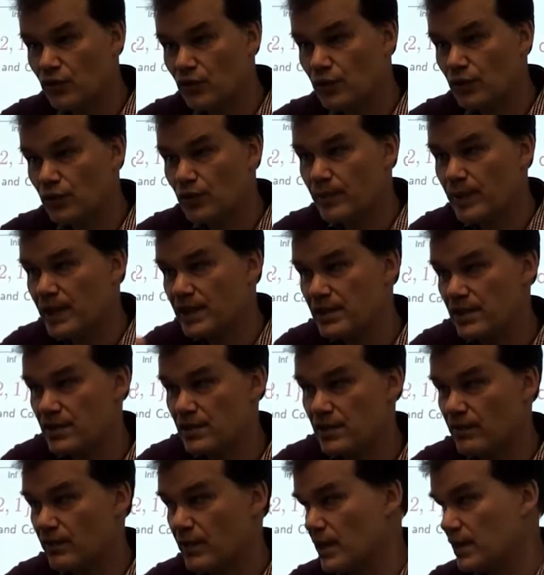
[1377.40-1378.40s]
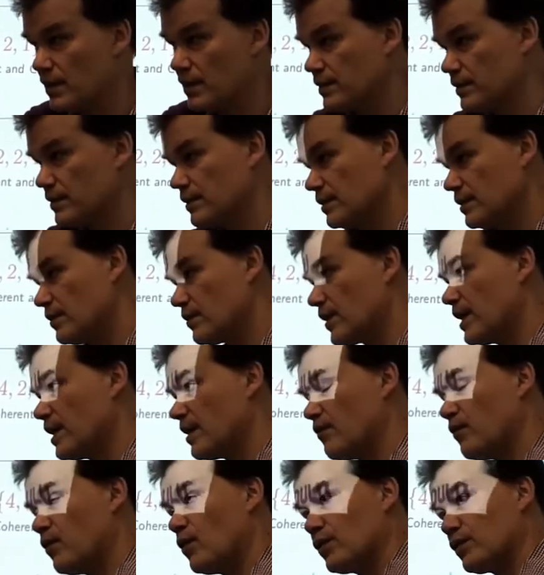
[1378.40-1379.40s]
and 2 to base station 1,
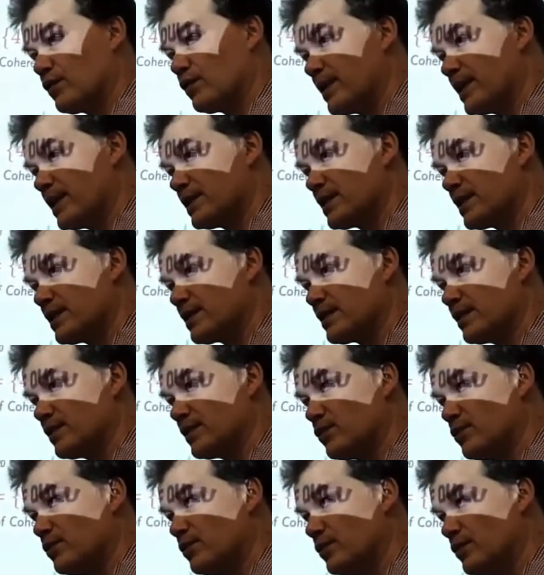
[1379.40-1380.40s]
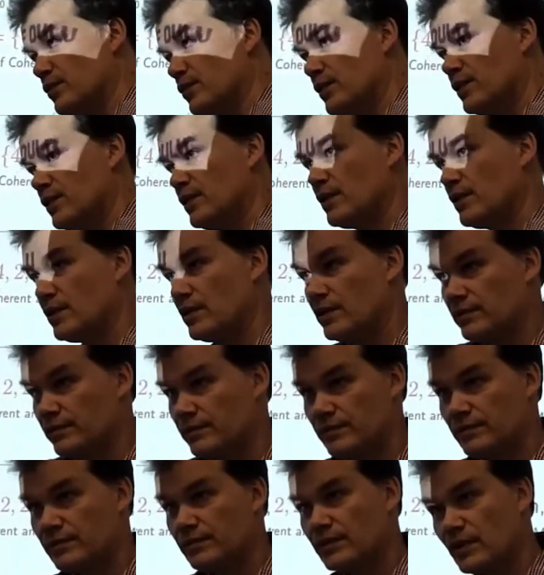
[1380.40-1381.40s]
3 and 4 to base station 2.
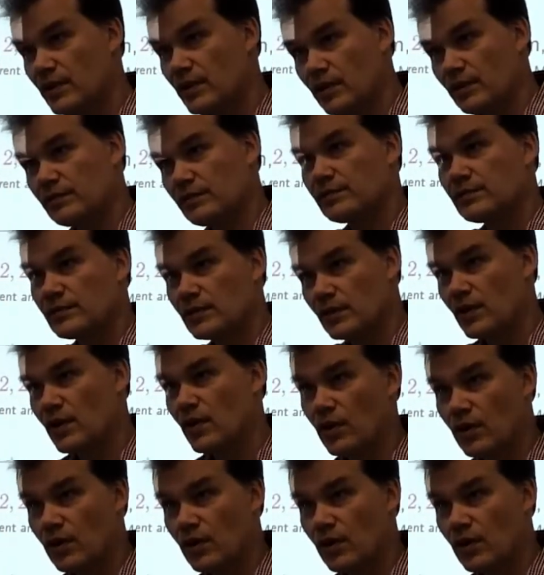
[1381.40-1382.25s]
You know, you